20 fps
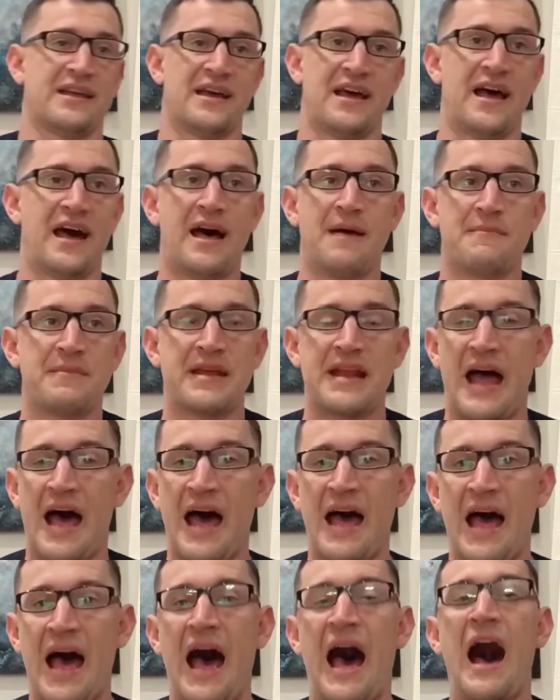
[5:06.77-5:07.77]
I mean,
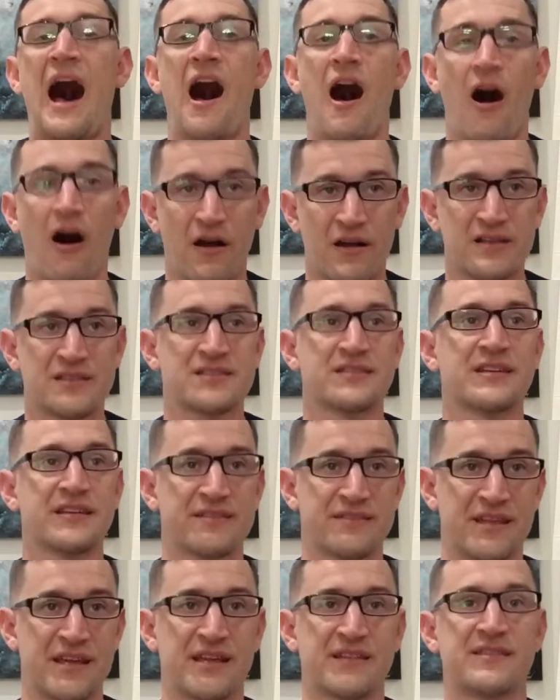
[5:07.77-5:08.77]
I honestly
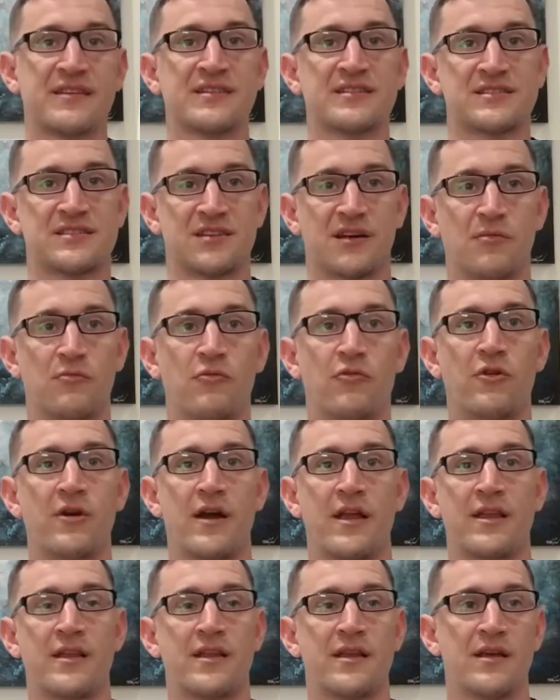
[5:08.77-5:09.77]
think that
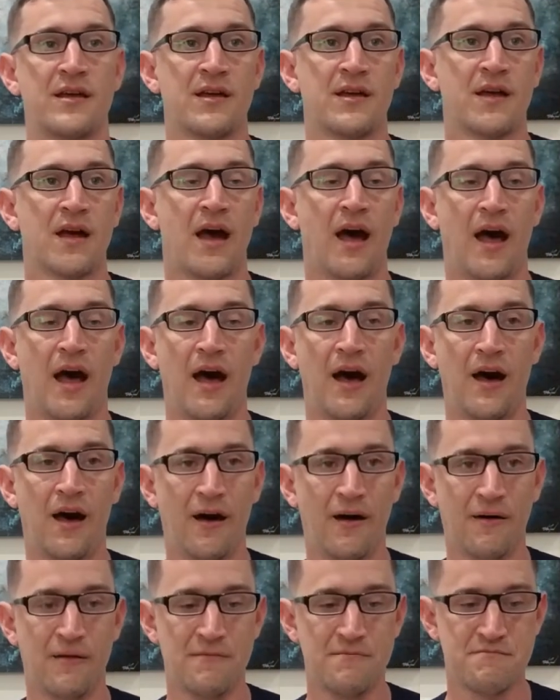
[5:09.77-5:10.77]
someone
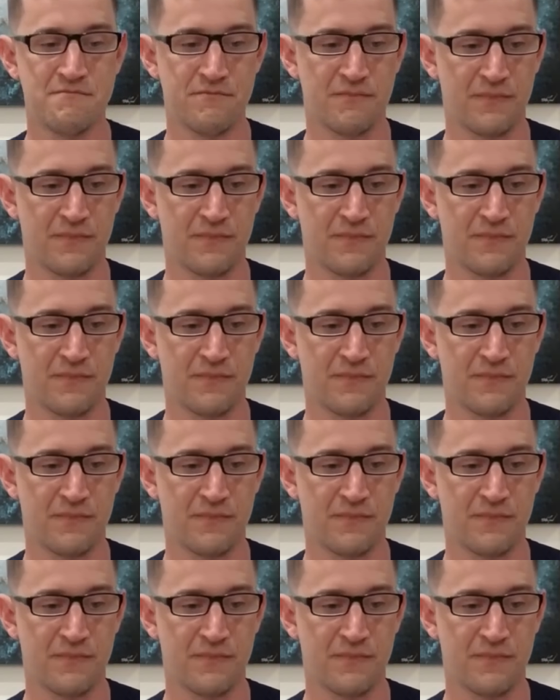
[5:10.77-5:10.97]
that